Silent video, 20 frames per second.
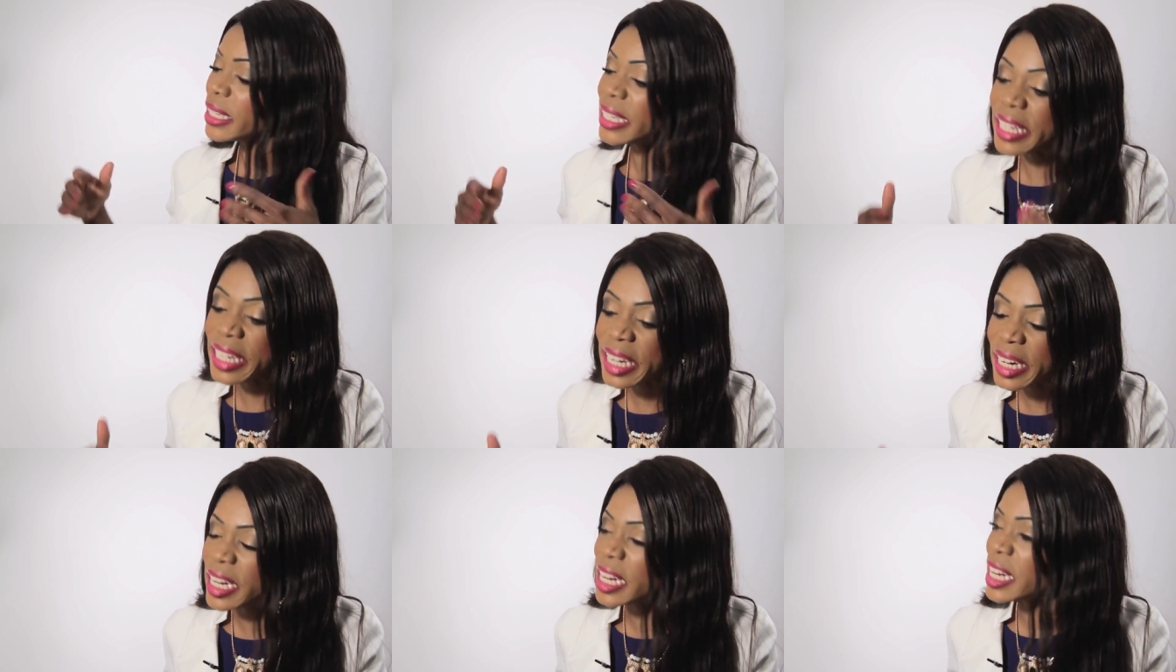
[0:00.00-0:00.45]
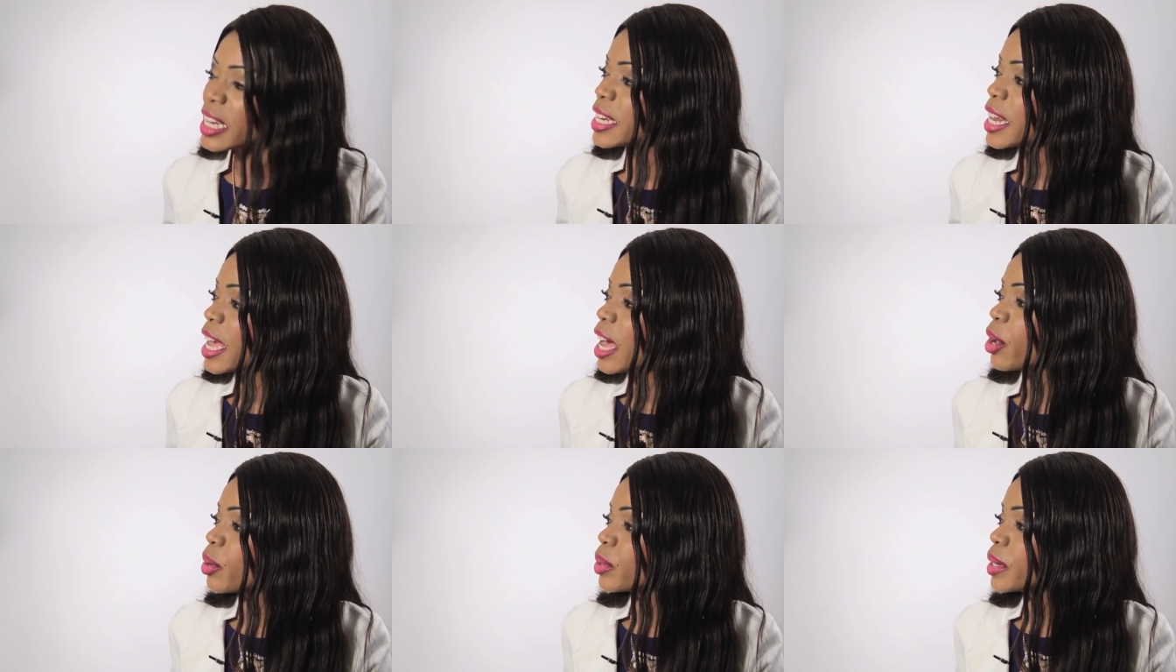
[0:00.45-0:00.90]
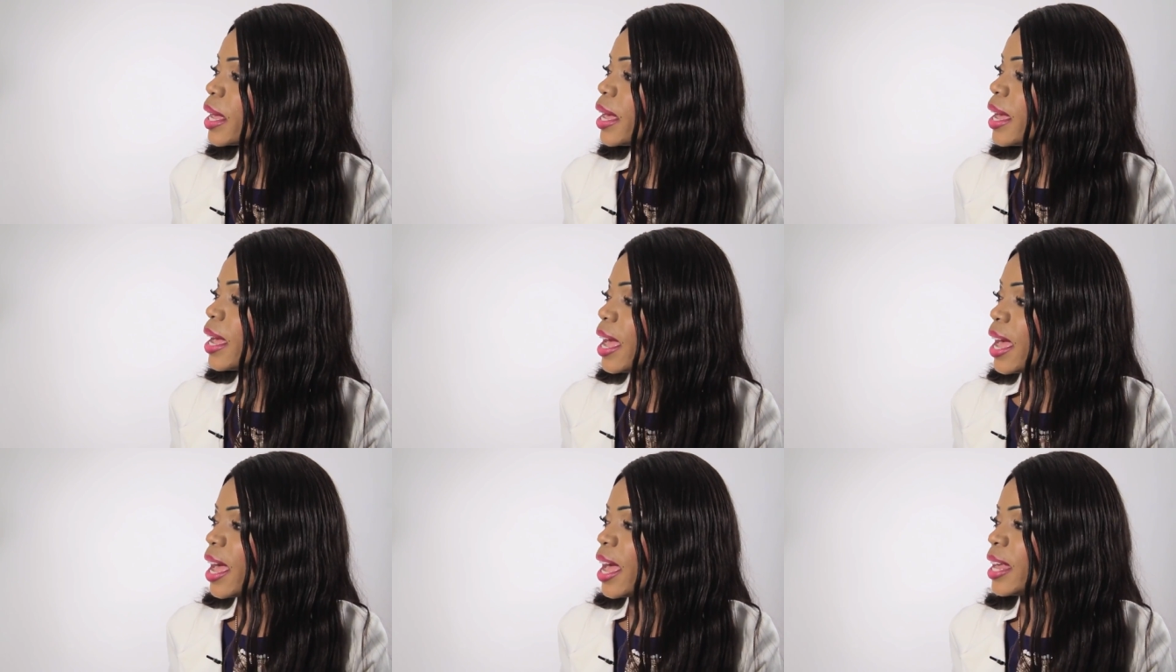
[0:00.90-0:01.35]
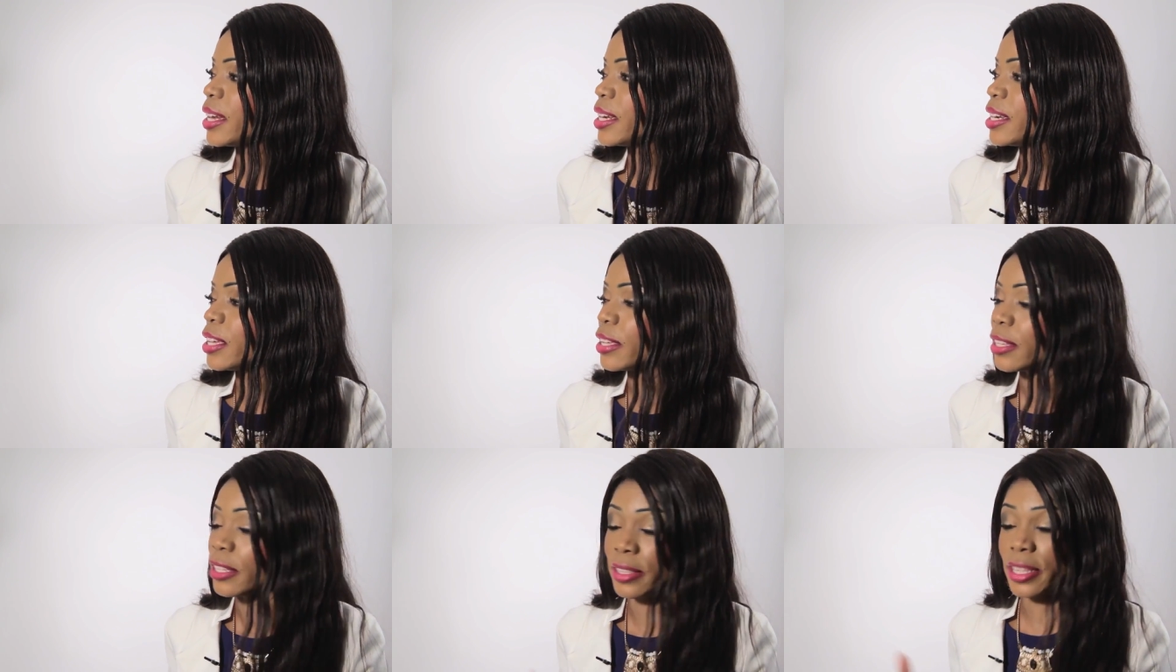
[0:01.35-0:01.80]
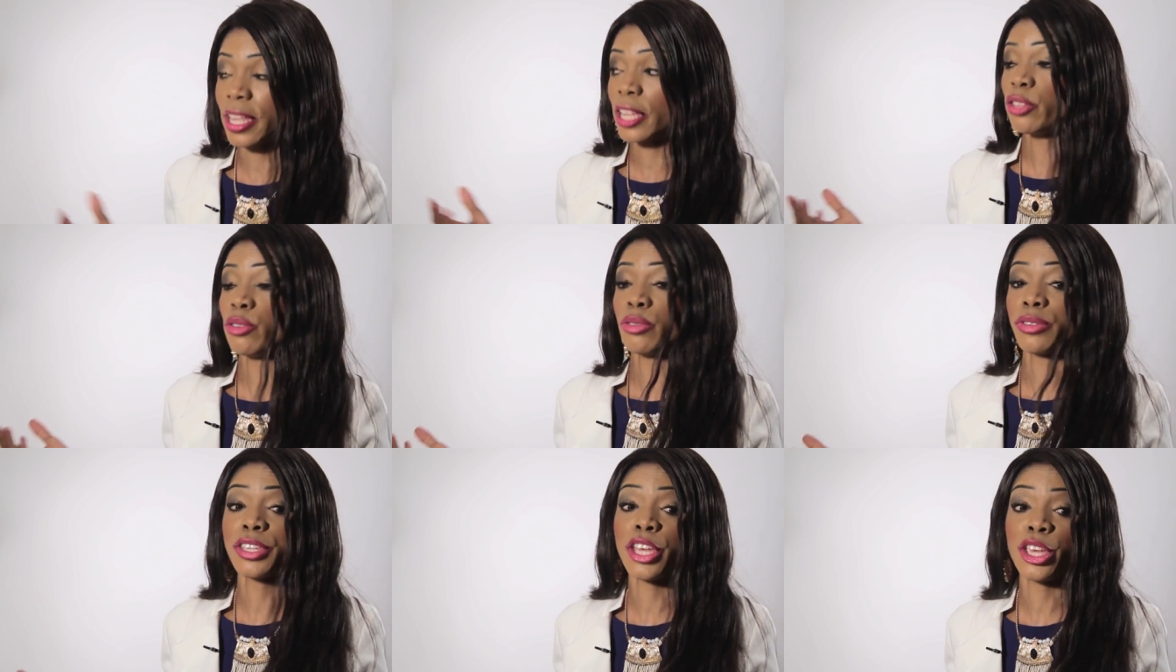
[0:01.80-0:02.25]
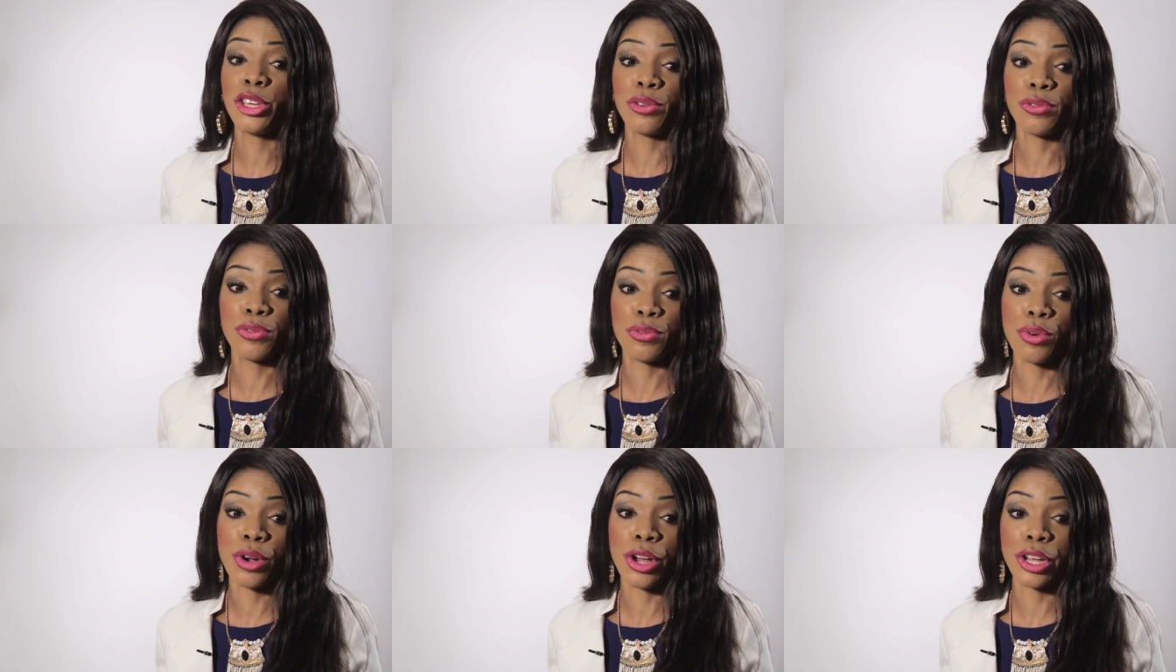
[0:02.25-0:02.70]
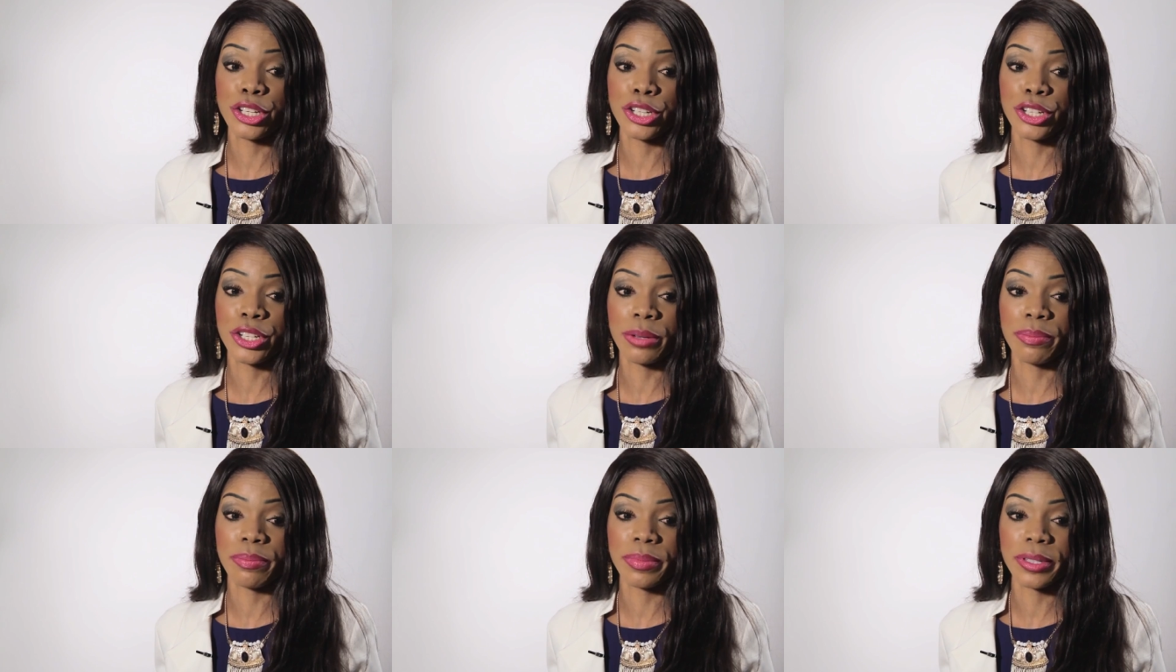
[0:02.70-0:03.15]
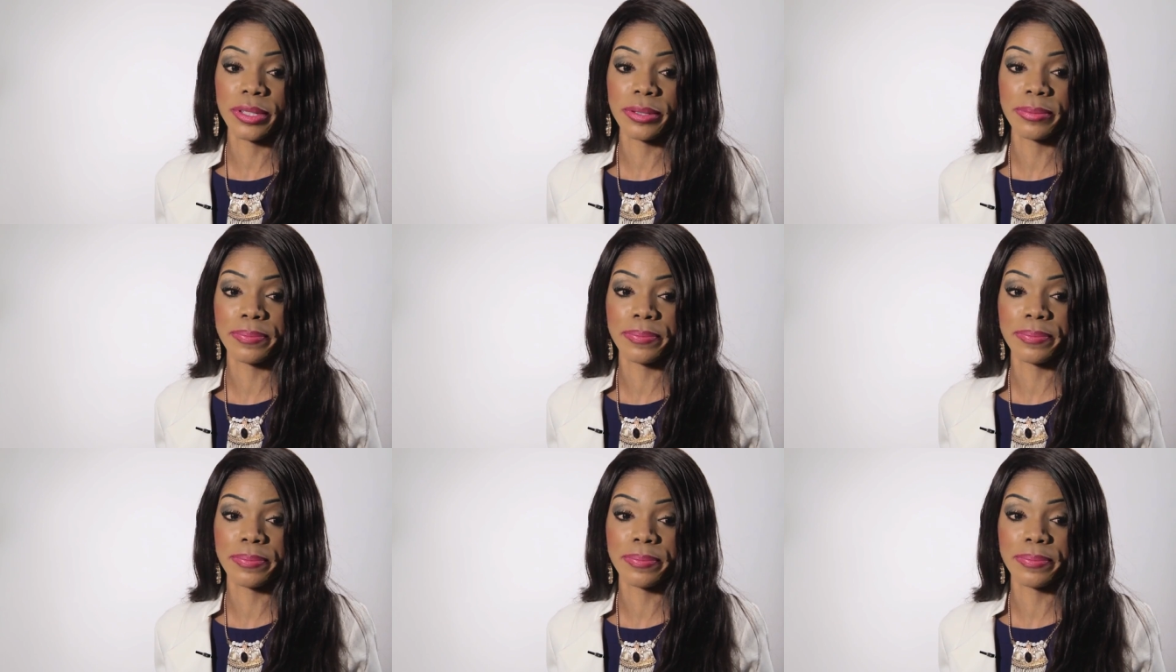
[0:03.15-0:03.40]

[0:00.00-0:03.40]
kneeling down, and then you say you've worshipped.